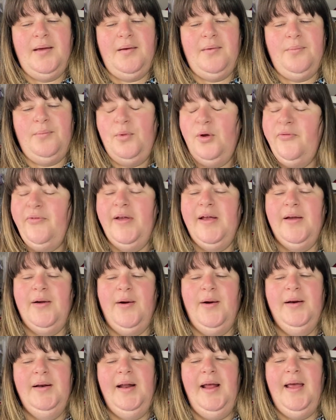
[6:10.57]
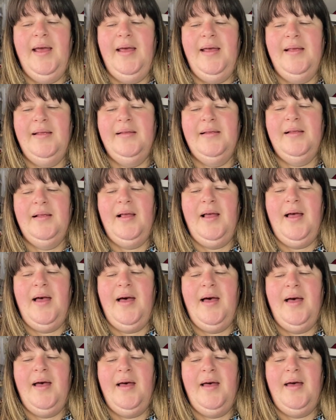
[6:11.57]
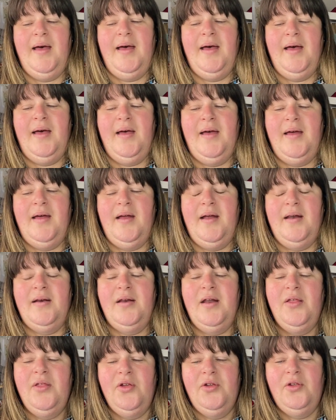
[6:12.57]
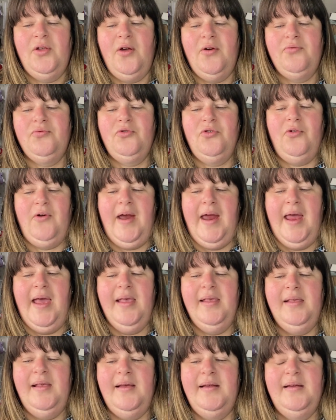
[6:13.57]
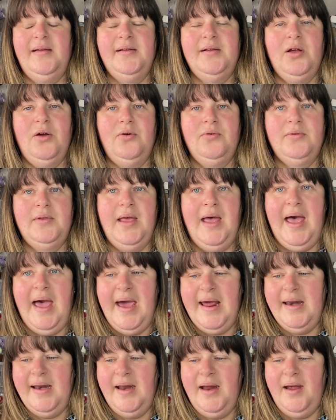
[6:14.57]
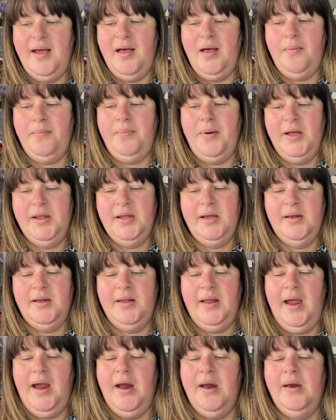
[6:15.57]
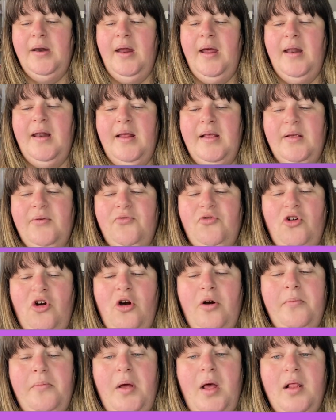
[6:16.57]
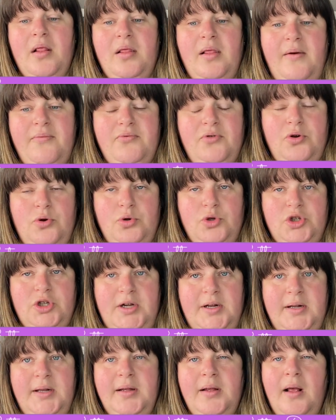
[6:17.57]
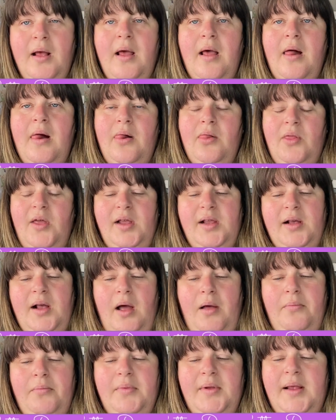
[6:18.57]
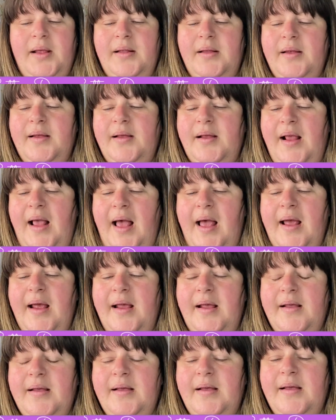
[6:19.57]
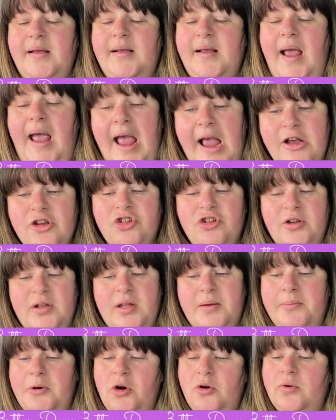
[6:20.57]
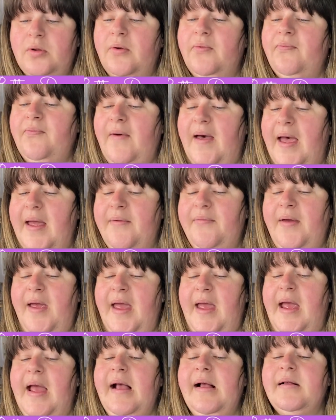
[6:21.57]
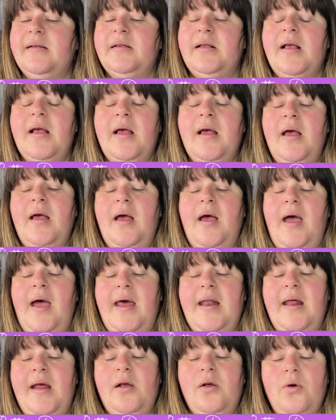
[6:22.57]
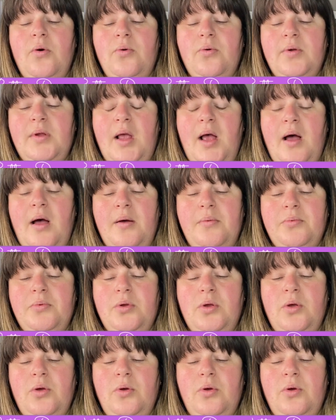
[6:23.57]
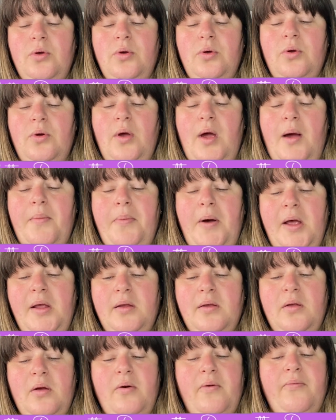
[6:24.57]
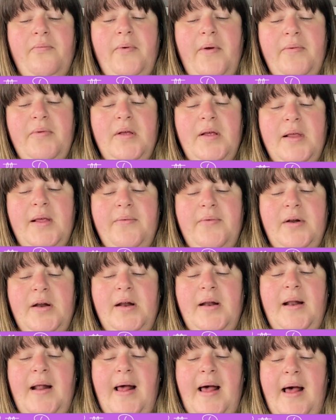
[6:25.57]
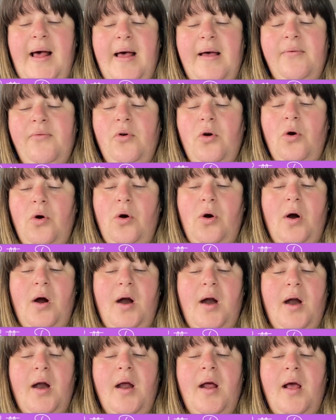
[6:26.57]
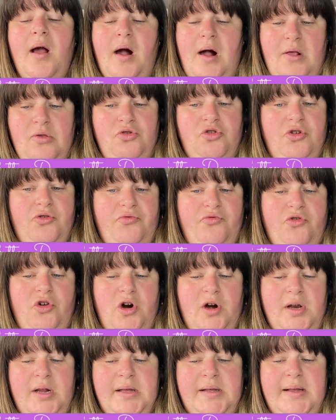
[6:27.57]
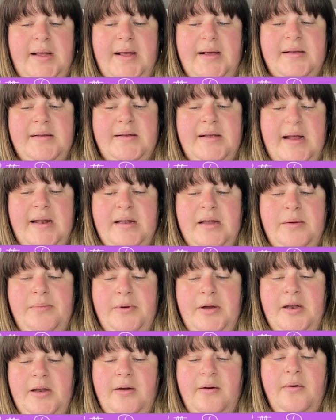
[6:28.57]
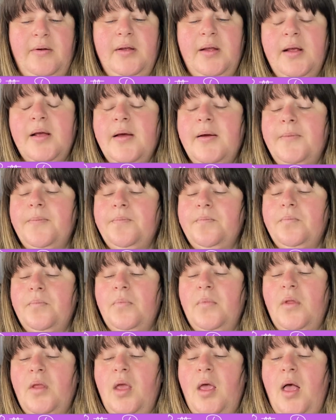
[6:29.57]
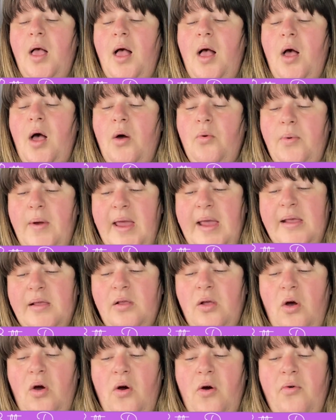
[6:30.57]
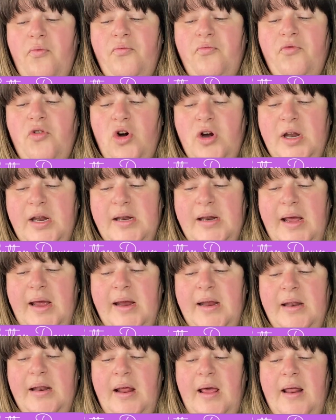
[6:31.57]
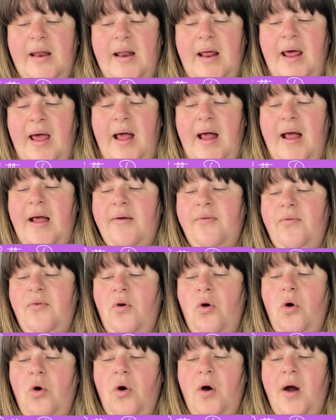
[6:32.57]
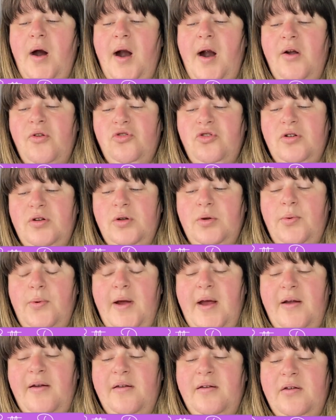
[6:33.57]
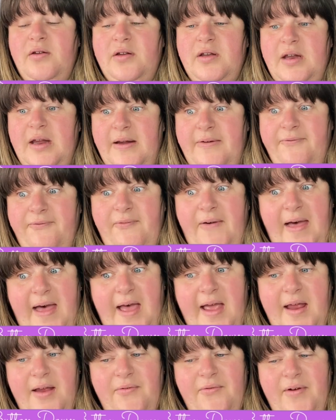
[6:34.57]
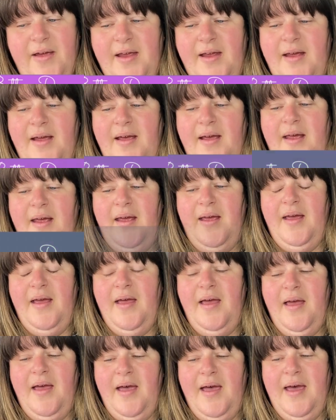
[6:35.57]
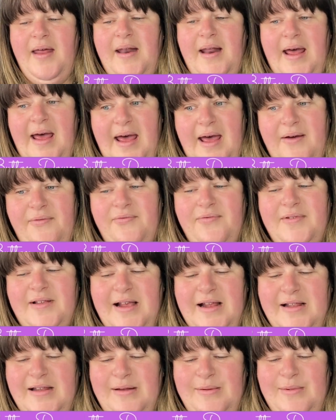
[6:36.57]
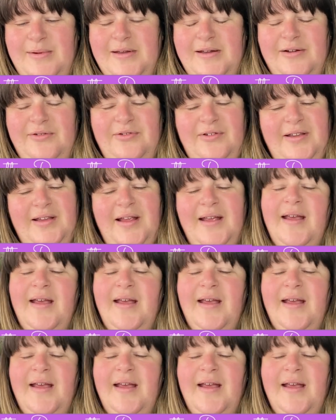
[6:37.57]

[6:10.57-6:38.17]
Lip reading: moving on is another sort of dress, and it's called the Aria Button Down, and it's from Love Notions. This comes in sizes extra small to 5X, and it goes up to a bust of 57.5, or 146 centimeters, a waist of 49.5, or 125.5 centimeters,